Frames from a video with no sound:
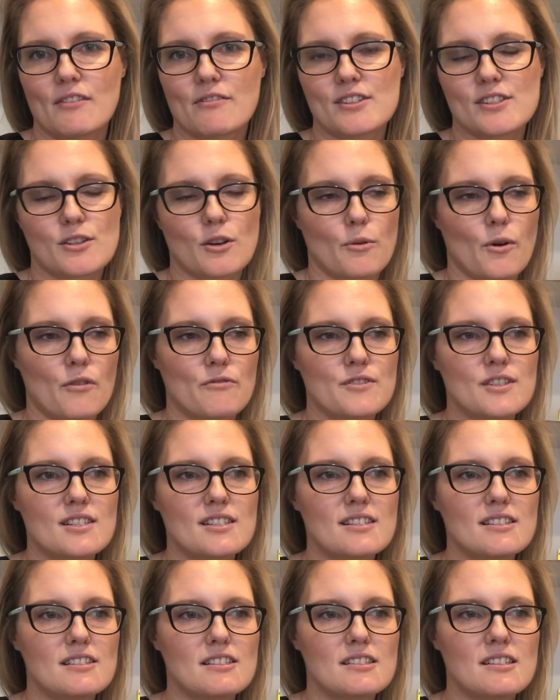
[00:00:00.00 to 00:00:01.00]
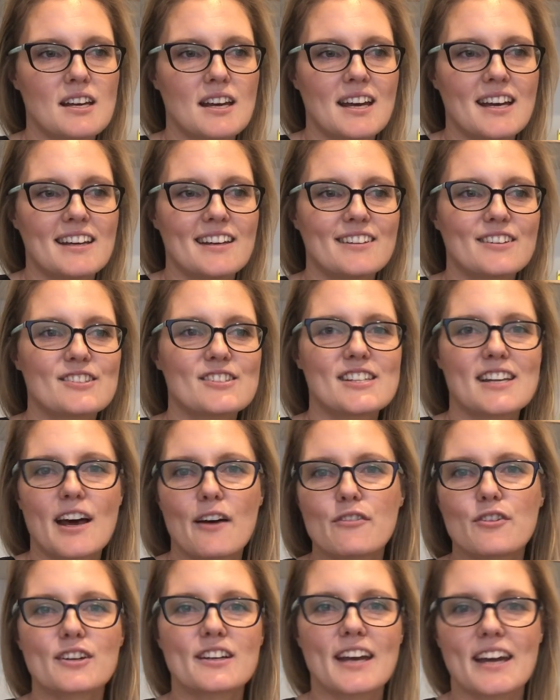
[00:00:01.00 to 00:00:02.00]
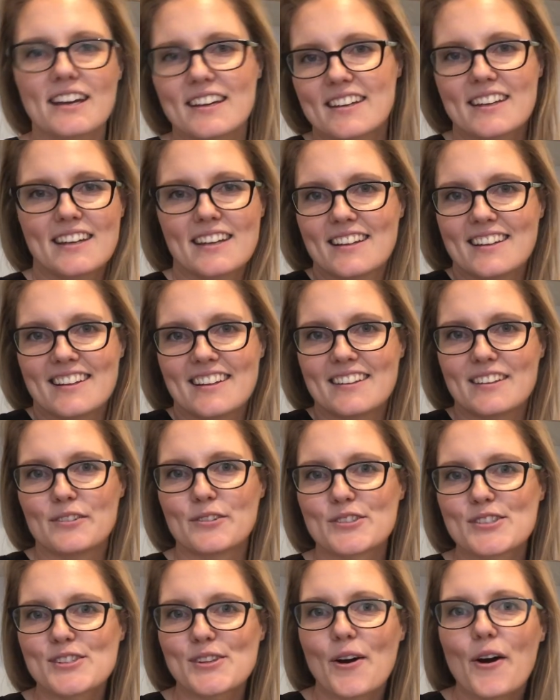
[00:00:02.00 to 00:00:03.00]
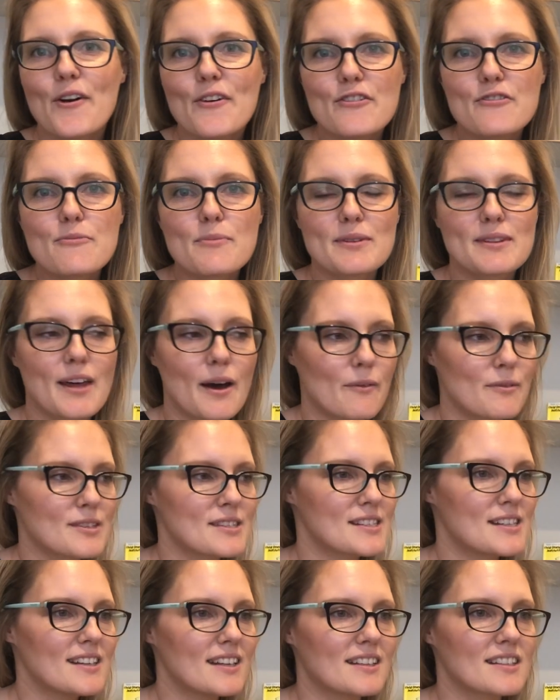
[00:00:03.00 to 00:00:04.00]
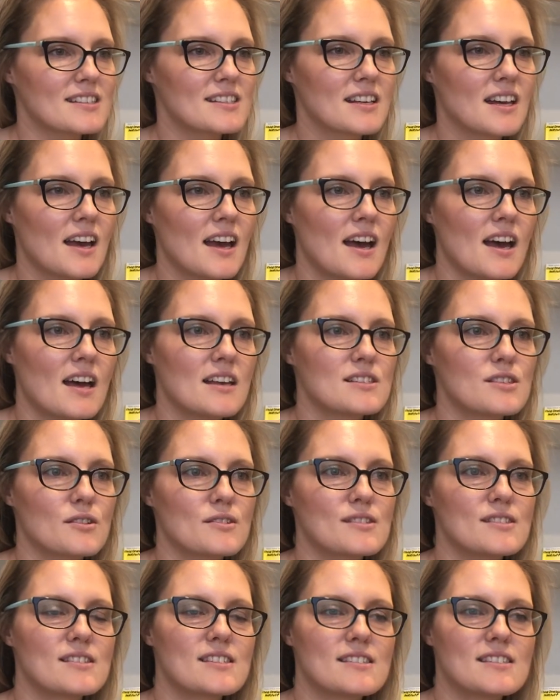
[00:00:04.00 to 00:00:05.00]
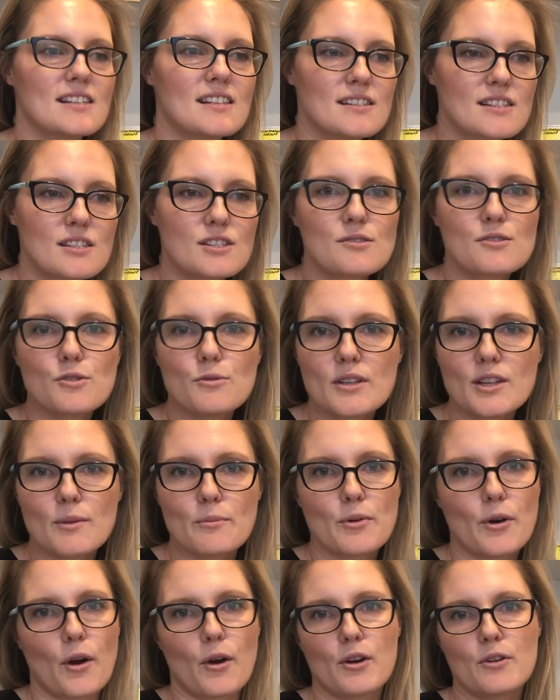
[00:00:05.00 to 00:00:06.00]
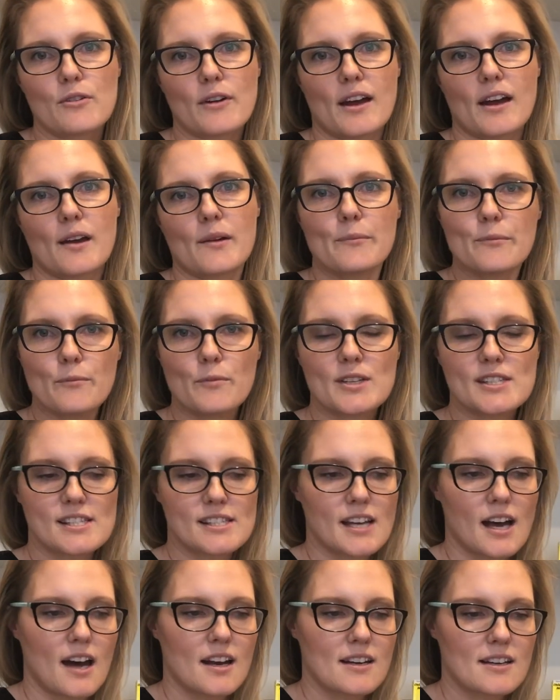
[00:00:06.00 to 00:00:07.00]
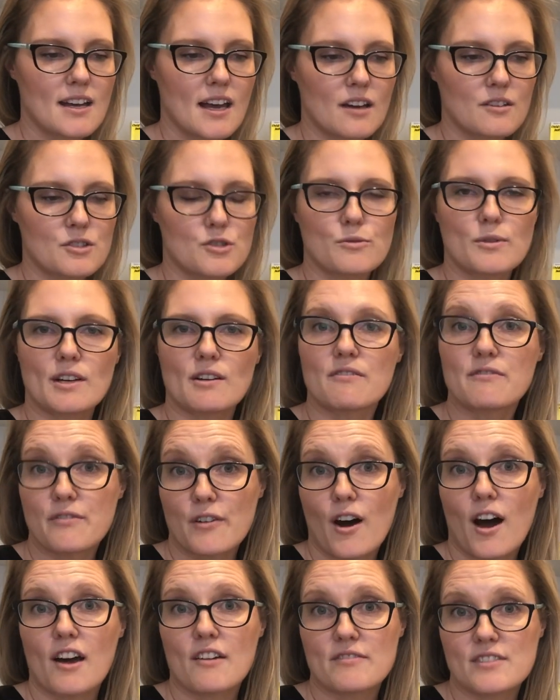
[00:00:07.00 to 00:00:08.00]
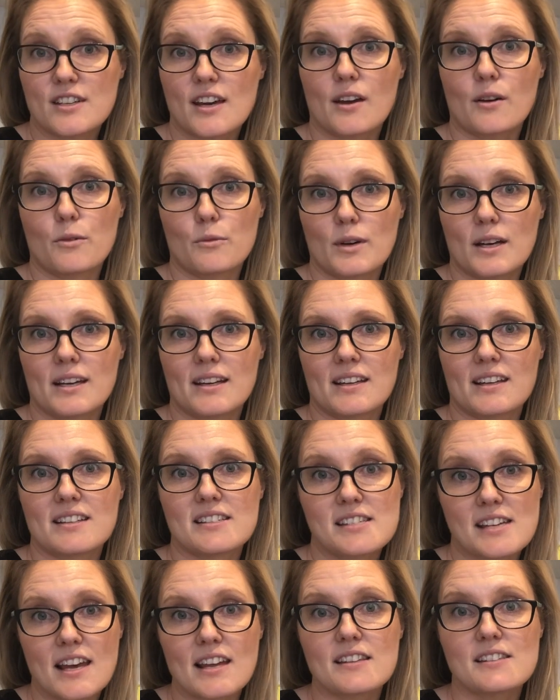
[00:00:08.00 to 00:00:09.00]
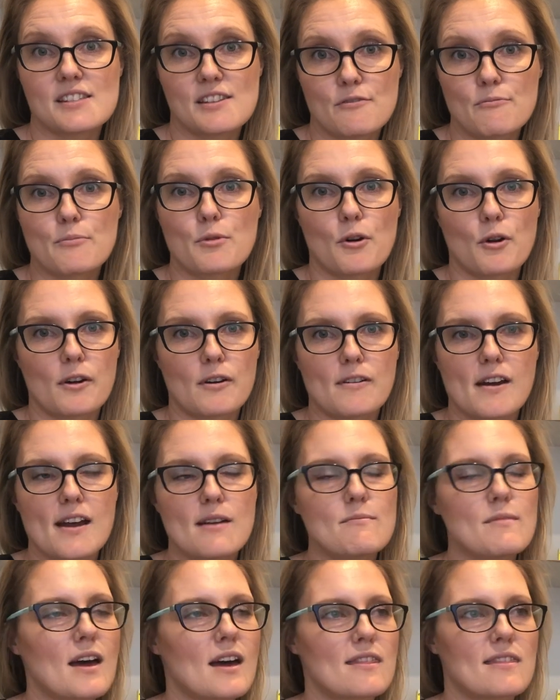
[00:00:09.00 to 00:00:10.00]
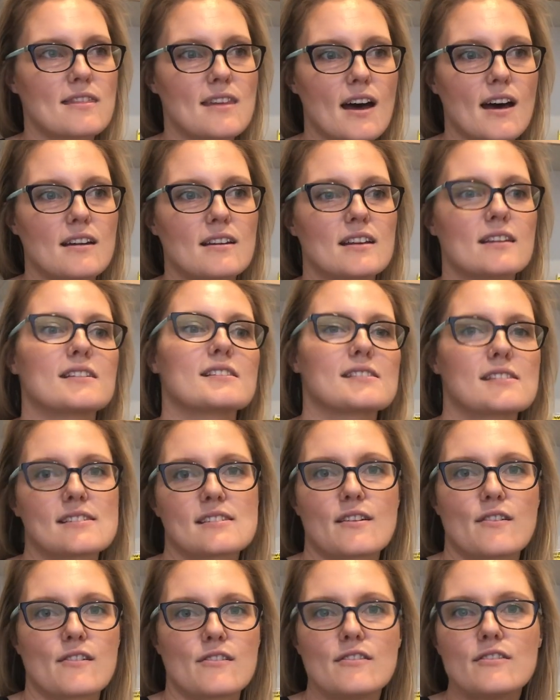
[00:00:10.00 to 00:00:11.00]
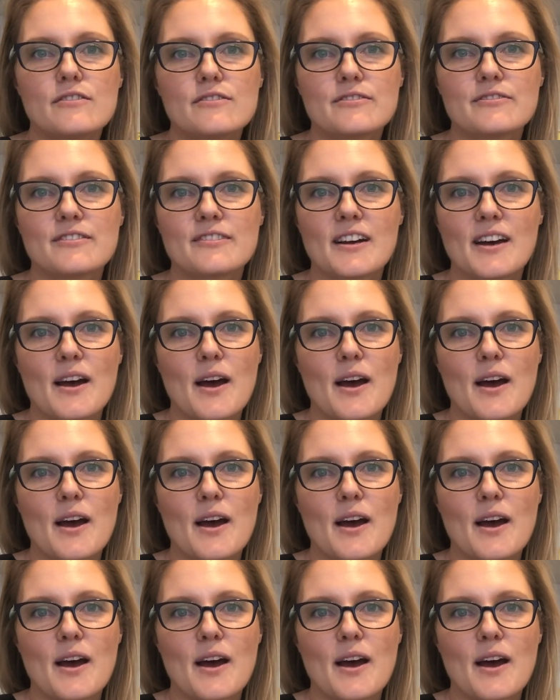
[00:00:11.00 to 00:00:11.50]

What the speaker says: so often, and she'd have her giggly little self, but that was it. So since doing the program, we started out doing a 5-day-a-week intensive program, and that in itself